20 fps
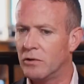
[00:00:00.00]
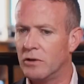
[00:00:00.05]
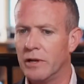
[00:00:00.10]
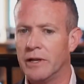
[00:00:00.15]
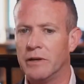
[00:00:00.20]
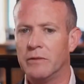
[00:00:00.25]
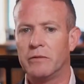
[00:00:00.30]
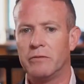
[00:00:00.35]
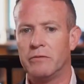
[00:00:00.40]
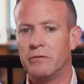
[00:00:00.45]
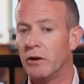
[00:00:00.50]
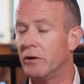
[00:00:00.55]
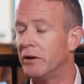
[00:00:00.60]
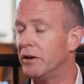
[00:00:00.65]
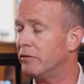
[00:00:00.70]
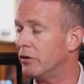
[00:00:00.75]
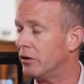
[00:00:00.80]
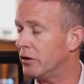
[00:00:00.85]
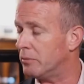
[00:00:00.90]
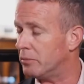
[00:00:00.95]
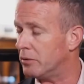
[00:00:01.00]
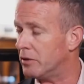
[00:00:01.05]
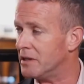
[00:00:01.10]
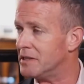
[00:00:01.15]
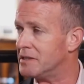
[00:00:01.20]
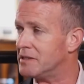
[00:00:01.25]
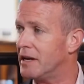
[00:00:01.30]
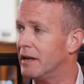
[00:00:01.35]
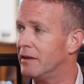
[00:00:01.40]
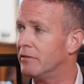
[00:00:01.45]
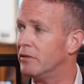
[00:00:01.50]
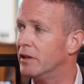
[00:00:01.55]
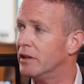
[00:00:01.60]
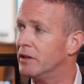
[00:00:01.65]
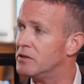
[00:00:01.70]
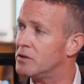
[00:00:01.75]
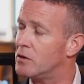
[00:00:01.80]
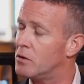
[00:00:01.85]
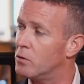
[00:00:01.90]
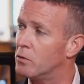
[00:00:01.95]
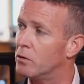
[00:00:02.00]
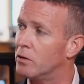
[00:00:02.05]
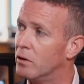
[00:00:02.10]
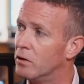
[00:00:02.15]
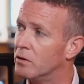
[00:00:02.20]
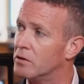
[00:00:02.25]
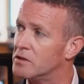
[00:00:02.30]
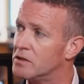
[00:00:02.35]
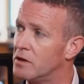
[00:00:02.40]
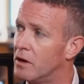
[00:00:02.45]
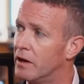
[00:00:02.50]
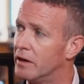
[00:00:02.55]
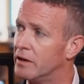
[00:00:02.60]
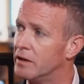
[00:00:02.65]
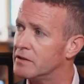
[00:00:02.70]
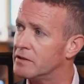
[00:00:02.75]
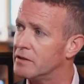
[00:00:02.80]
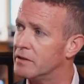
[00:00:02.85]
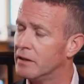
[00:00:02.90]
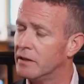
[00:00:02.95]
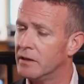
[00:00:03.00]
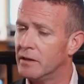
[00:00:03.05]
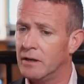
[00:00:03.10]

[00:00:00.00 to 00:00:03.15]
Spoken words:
Glenn, very, very pleased to have Glencore alongside us.